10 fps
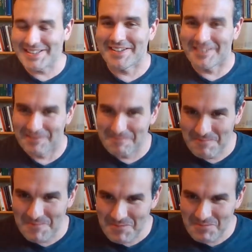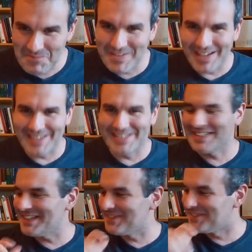subtle. And I
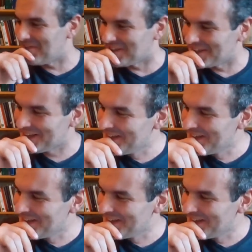kind of love it.